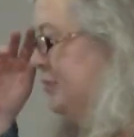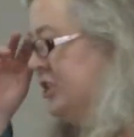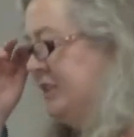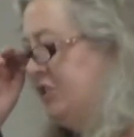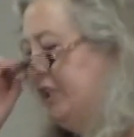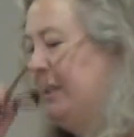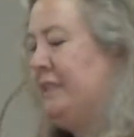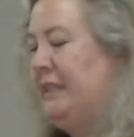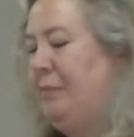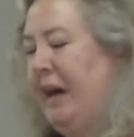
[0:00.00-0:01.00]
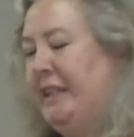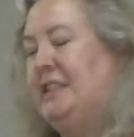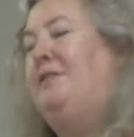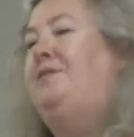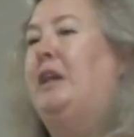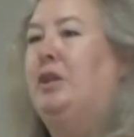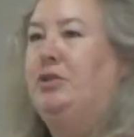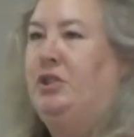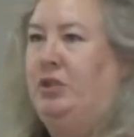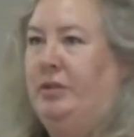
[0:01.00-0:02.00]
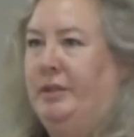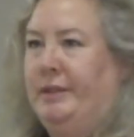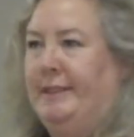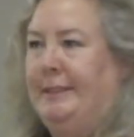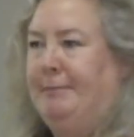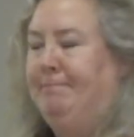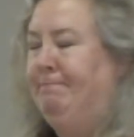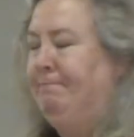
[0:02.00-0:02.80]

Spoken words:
object of jealousy by his fellow students.